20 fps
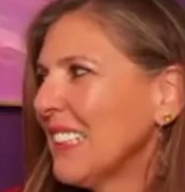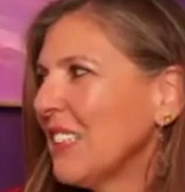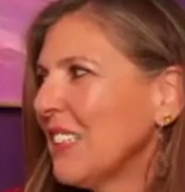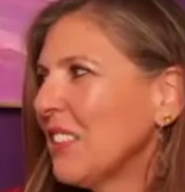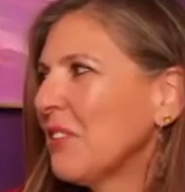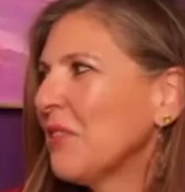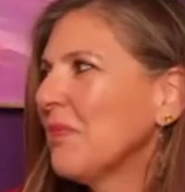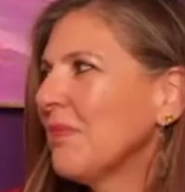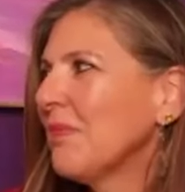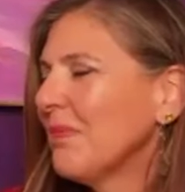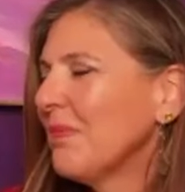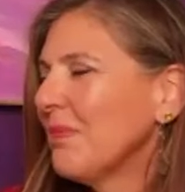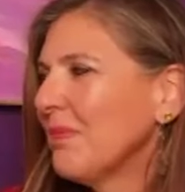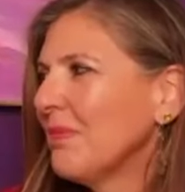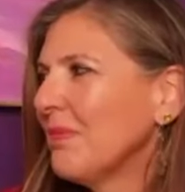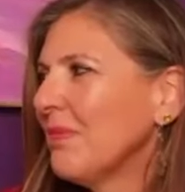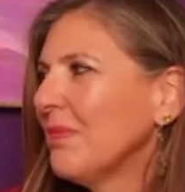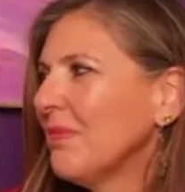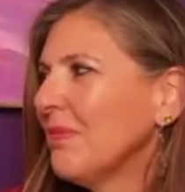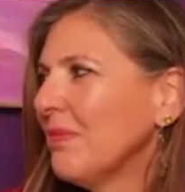
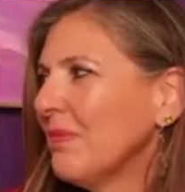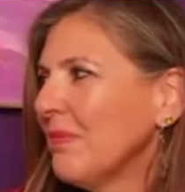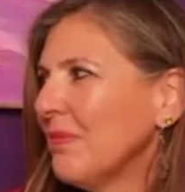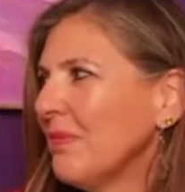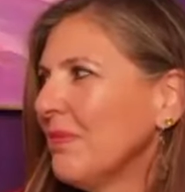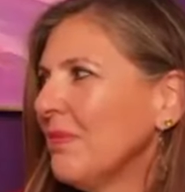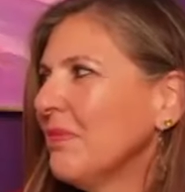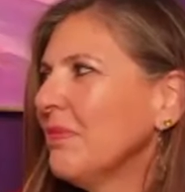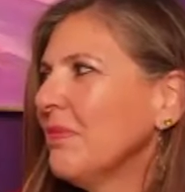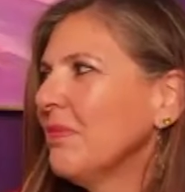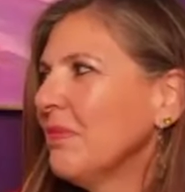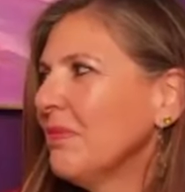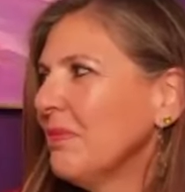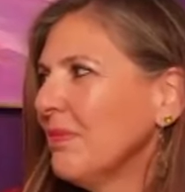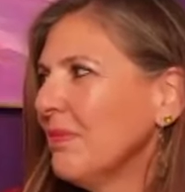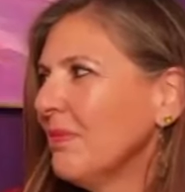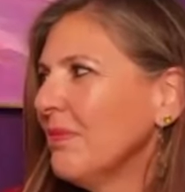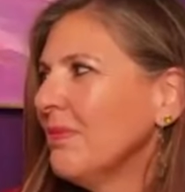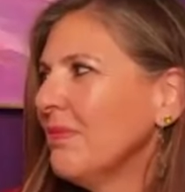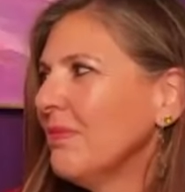
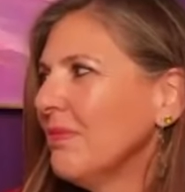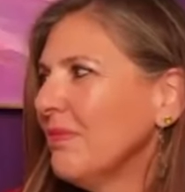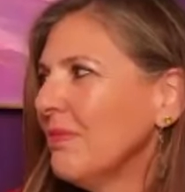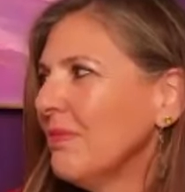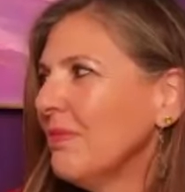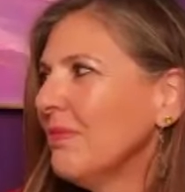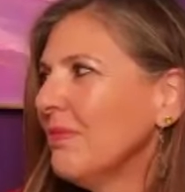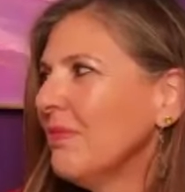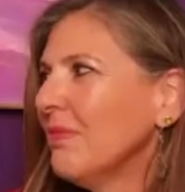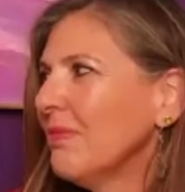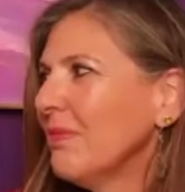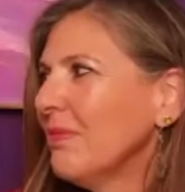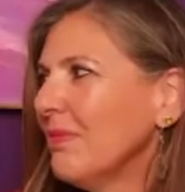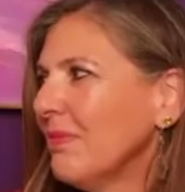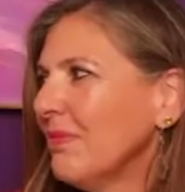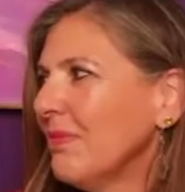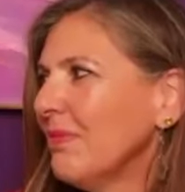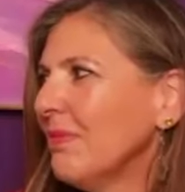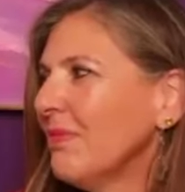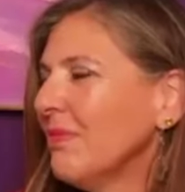
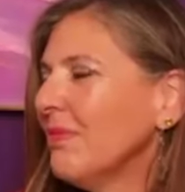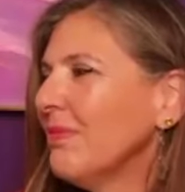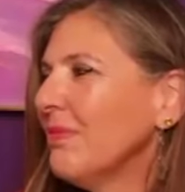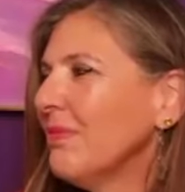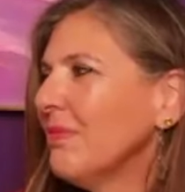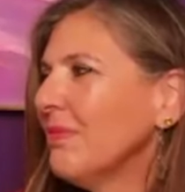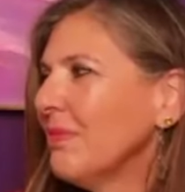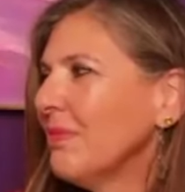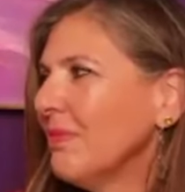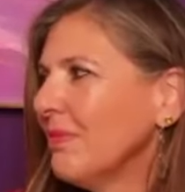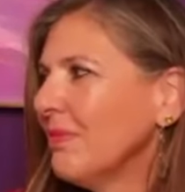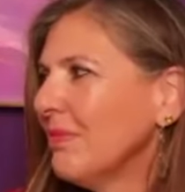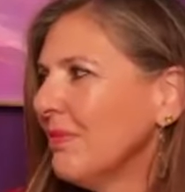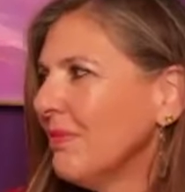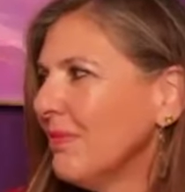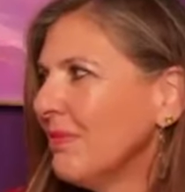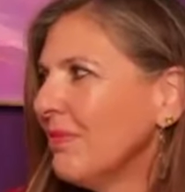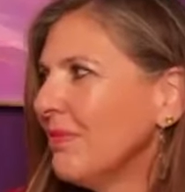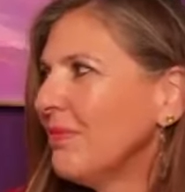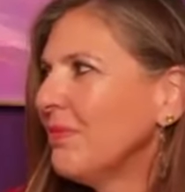
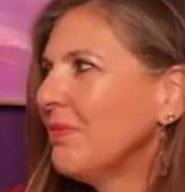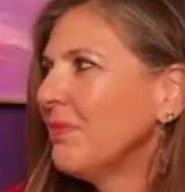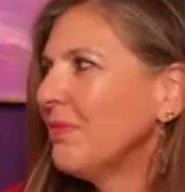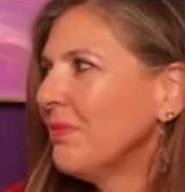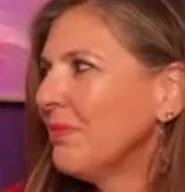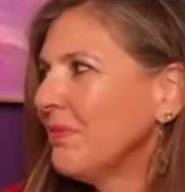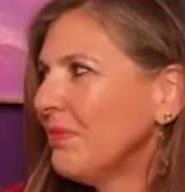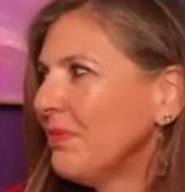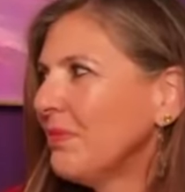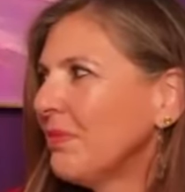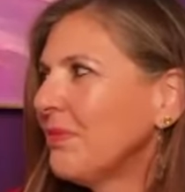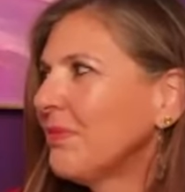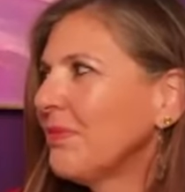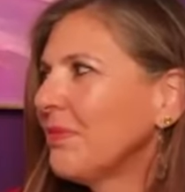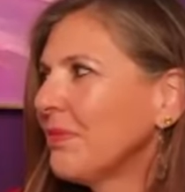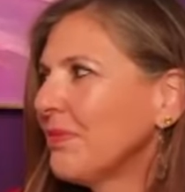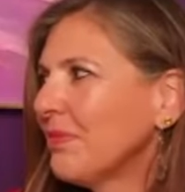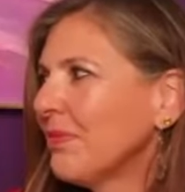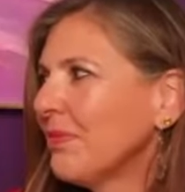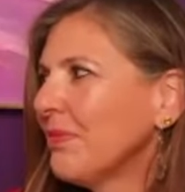
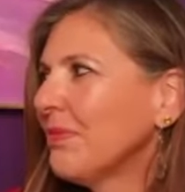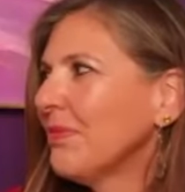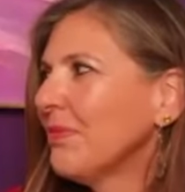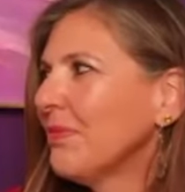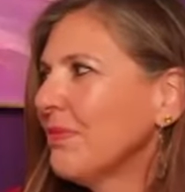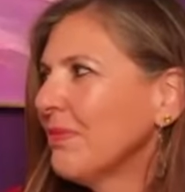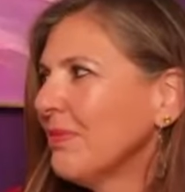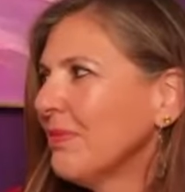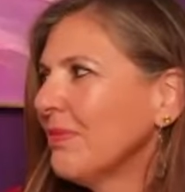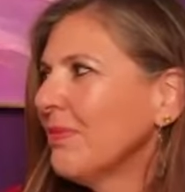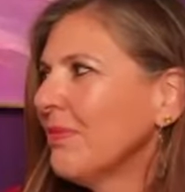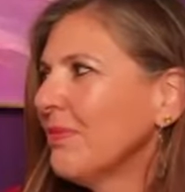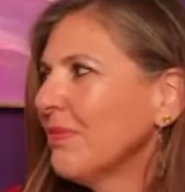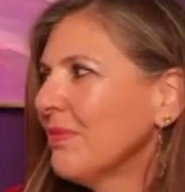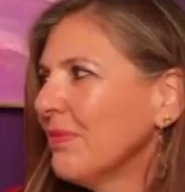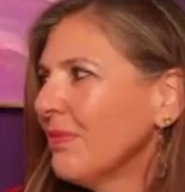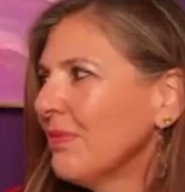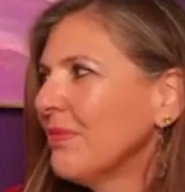No words are spoken by the person on screen.